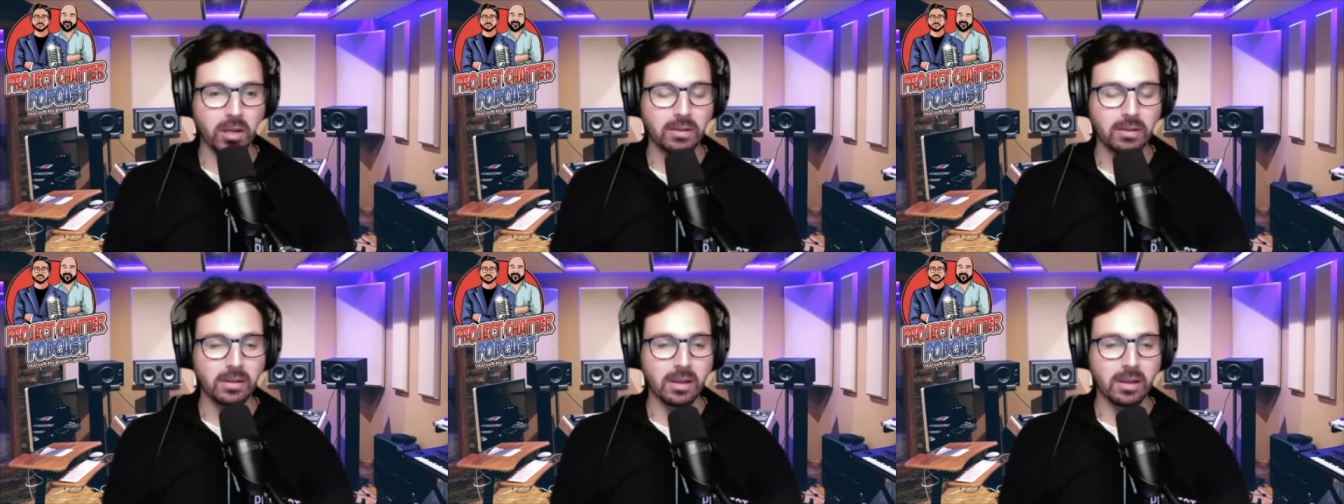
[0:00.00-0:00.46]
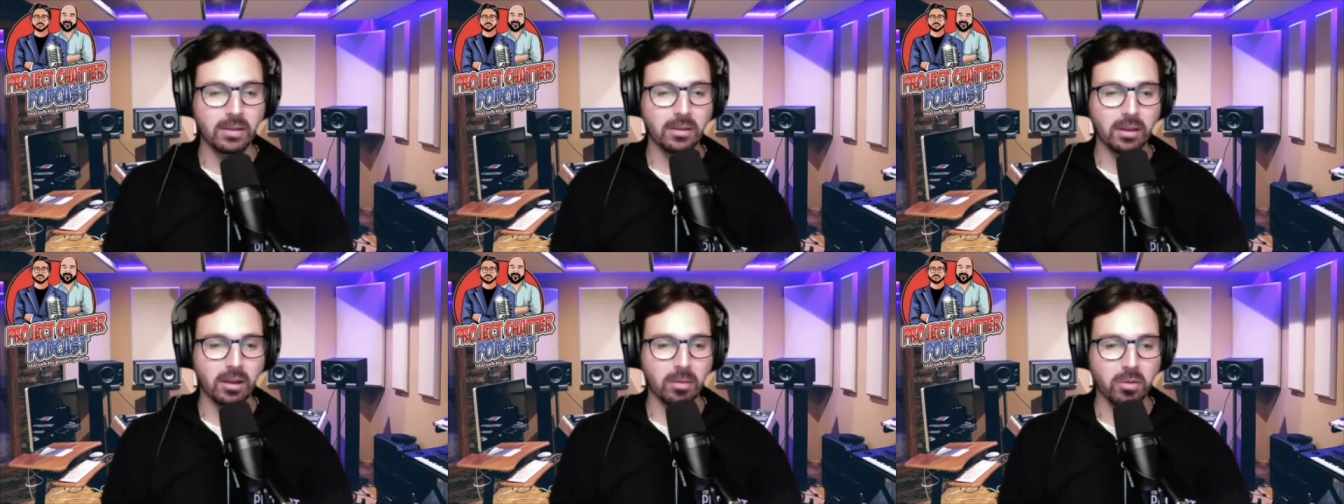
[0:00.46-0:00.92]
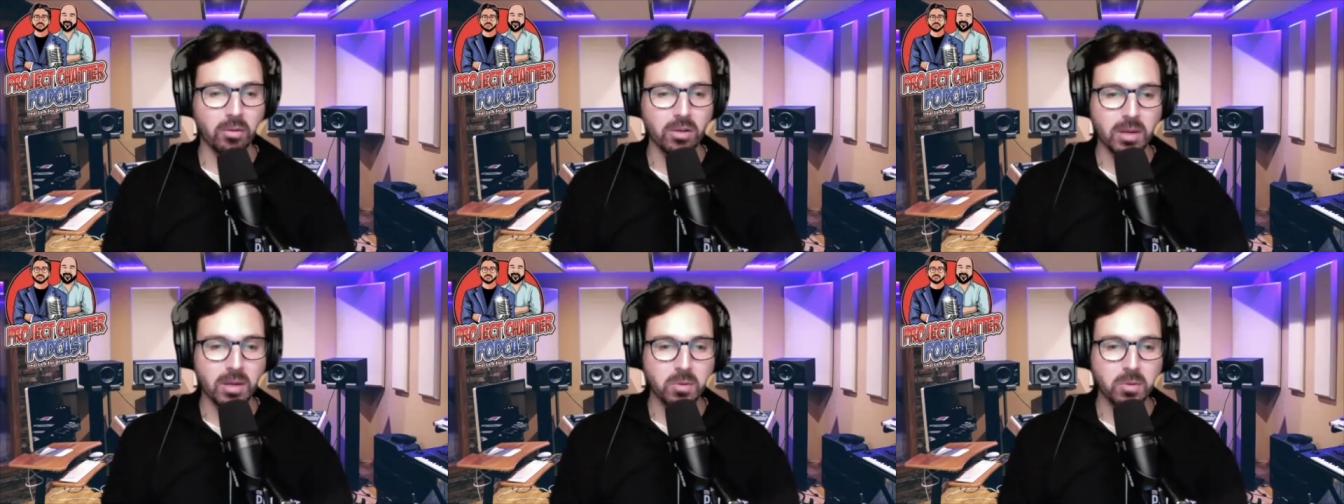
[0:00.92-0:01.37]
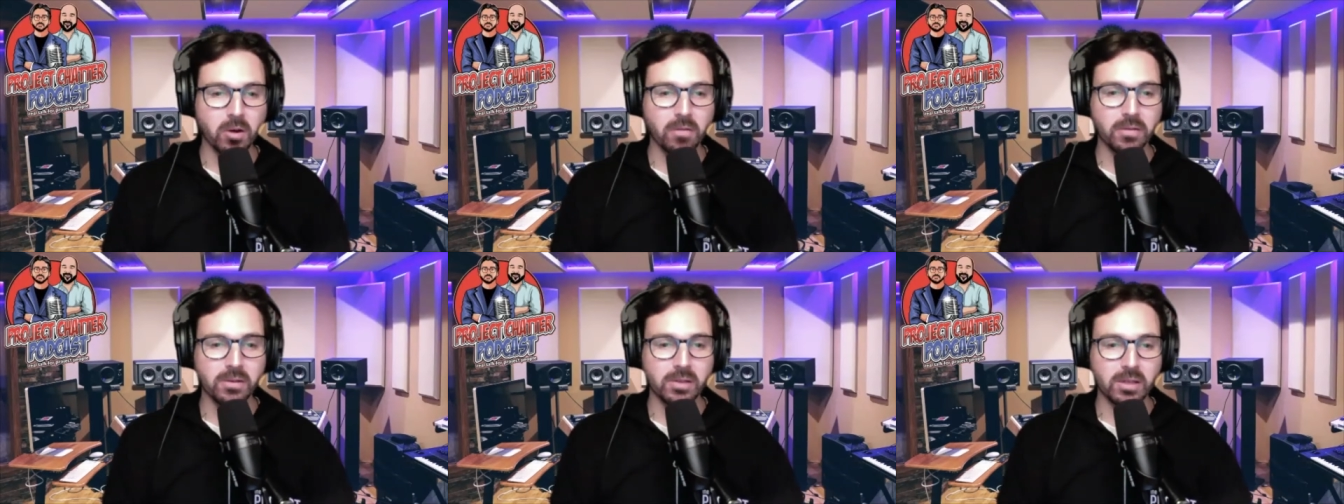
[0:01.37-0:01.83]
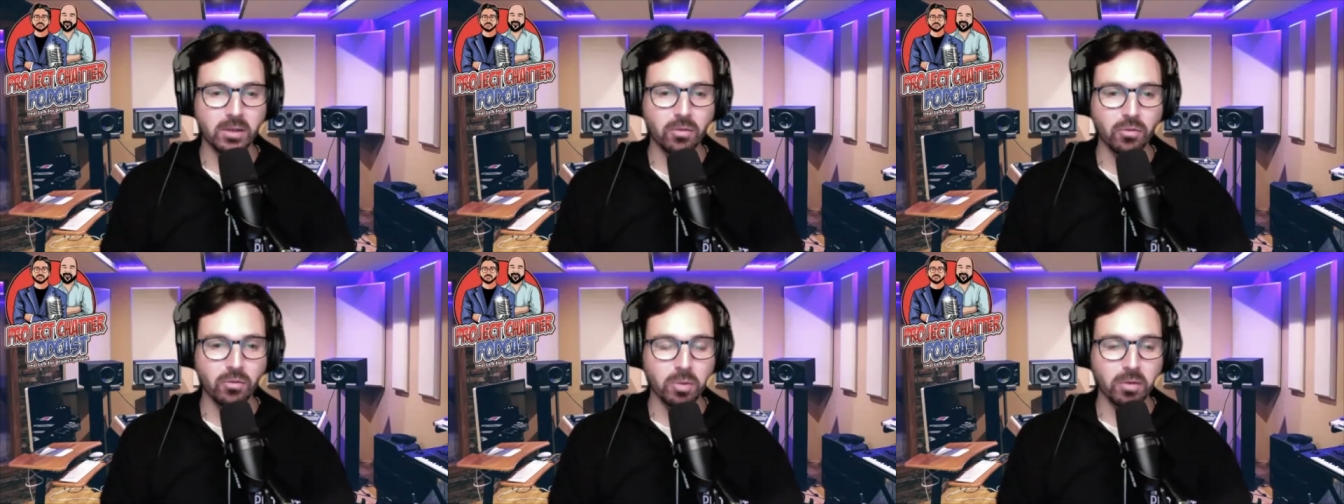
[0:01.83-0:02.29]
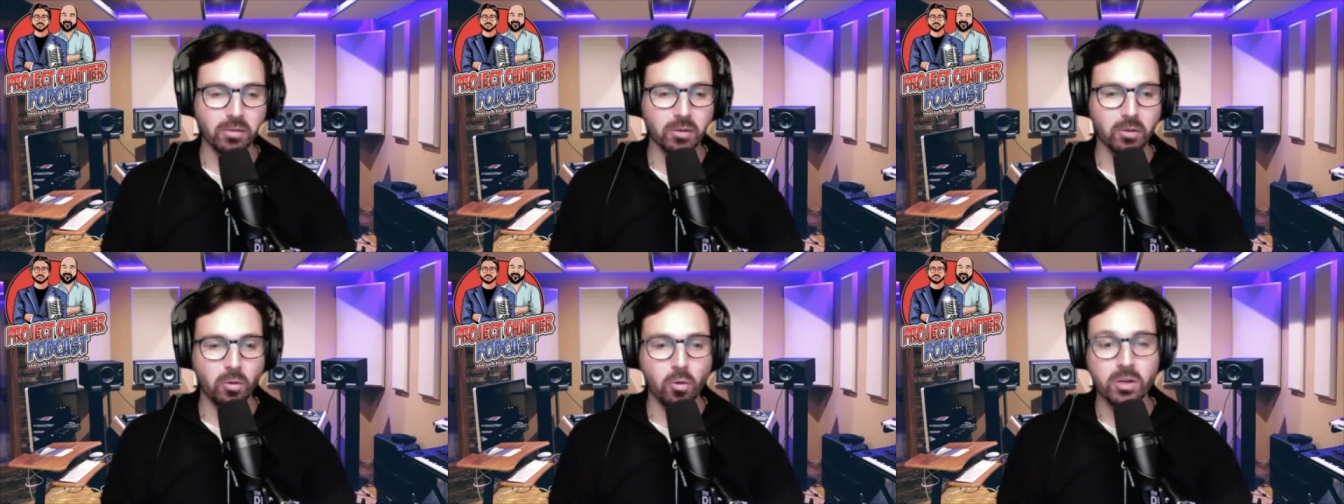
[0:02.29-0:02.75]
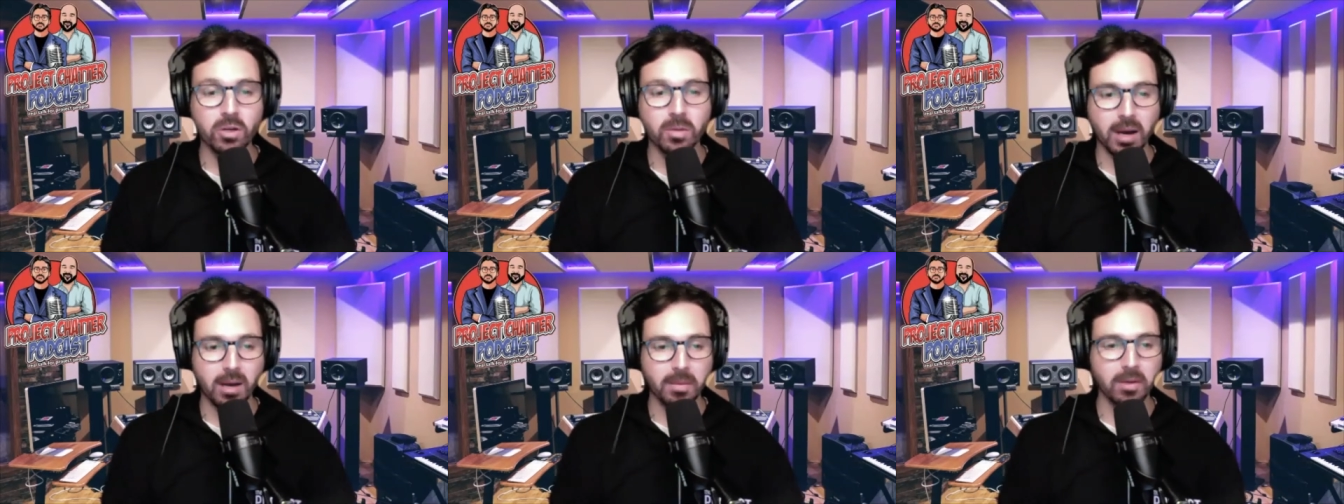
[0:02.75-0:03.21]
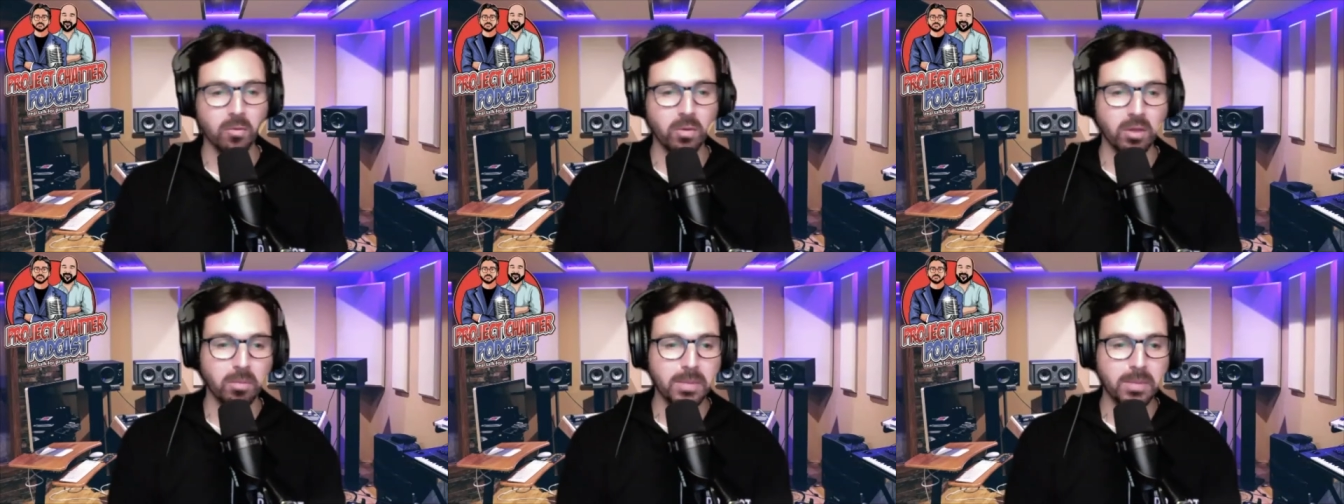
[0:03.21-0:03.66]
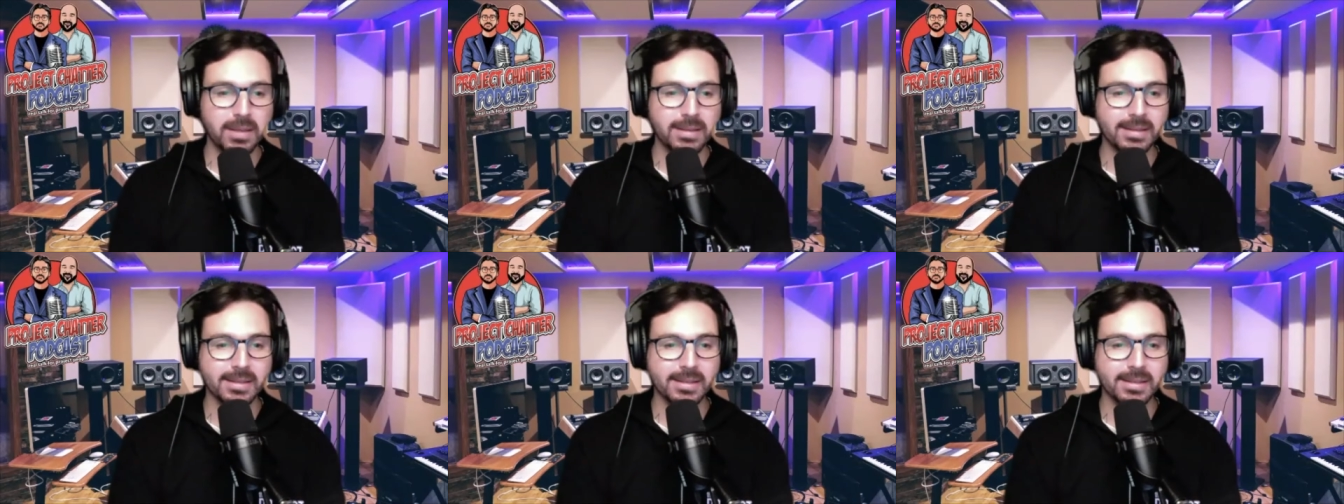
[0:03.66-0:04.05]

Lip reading: It says a project management office is a group of or department with a business,